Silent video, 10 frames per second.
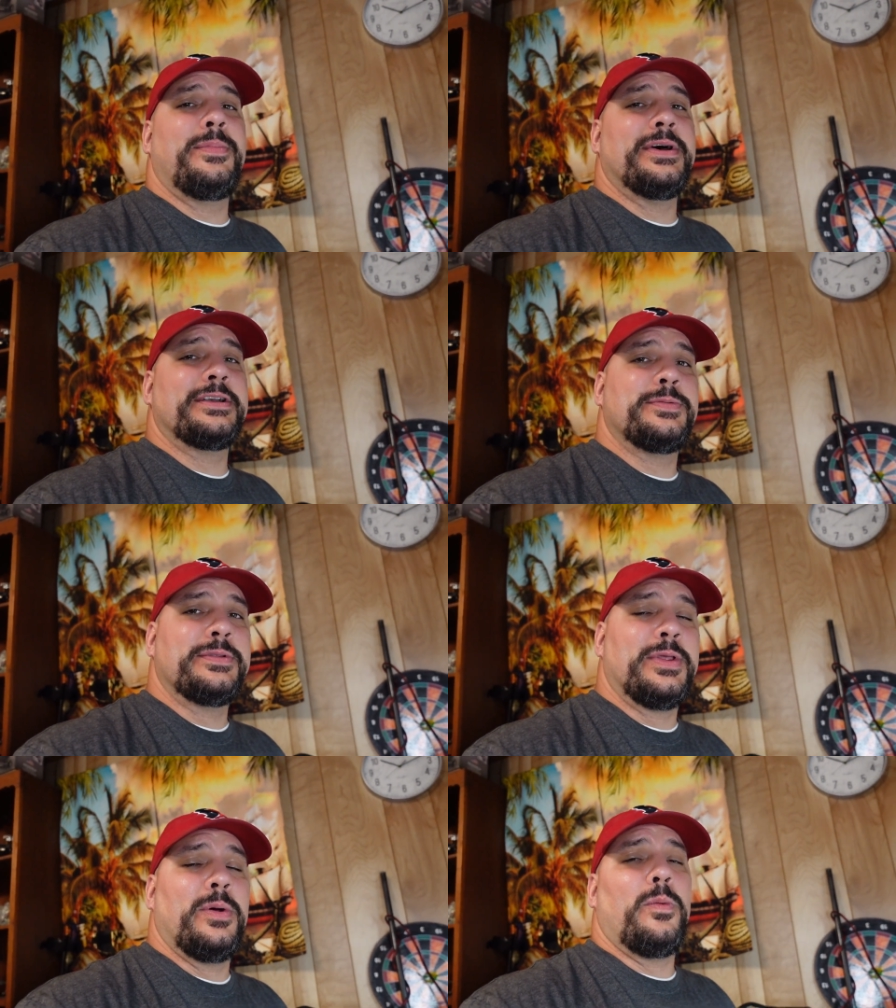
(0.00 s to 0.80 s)
books
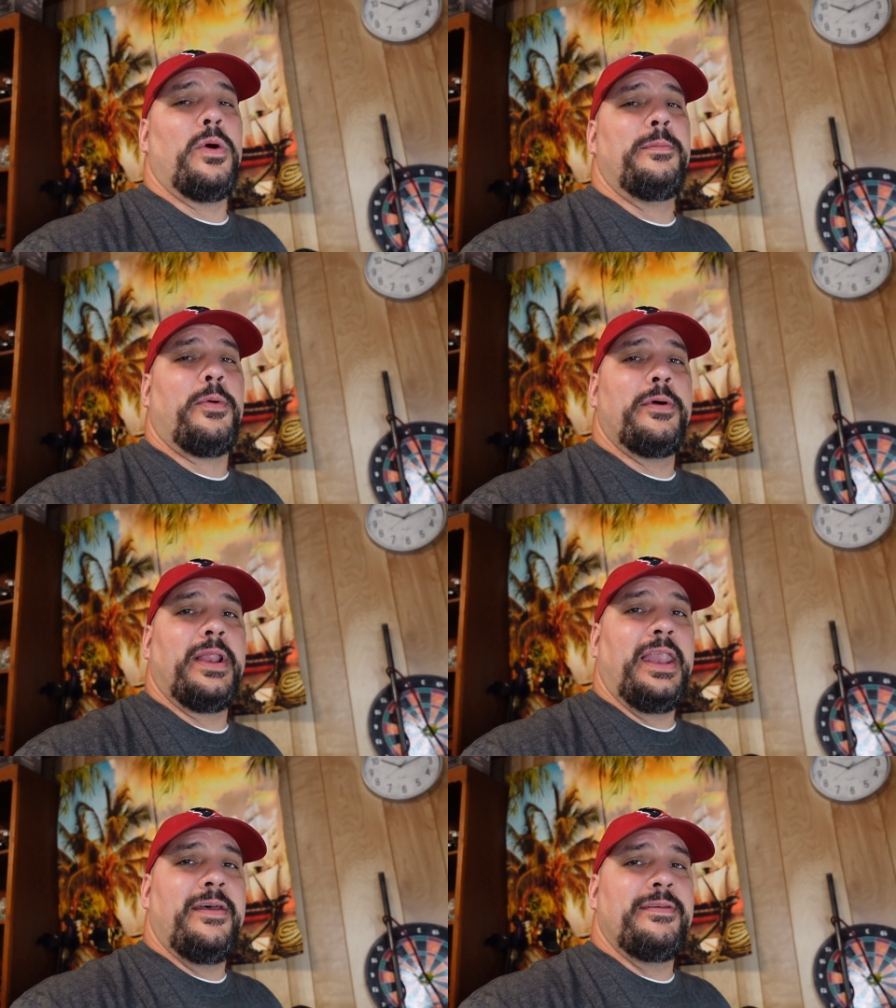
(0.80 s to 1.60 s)
with the
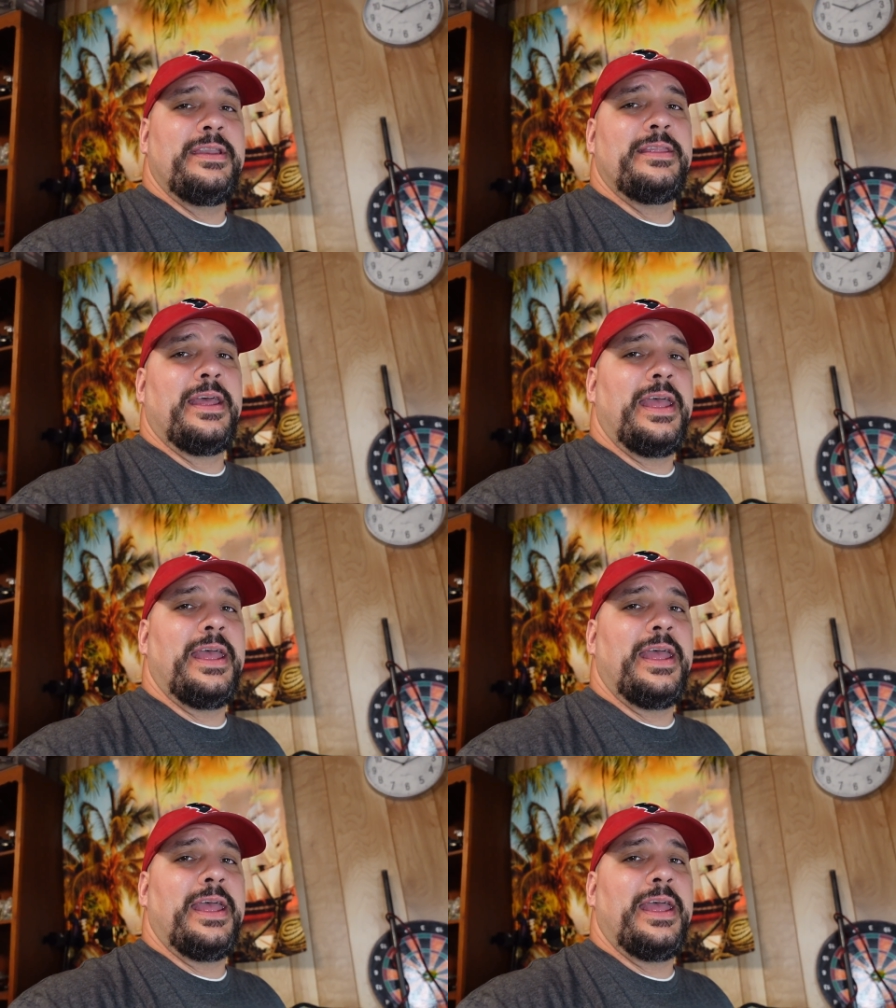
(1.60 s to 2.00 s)
1.11 and the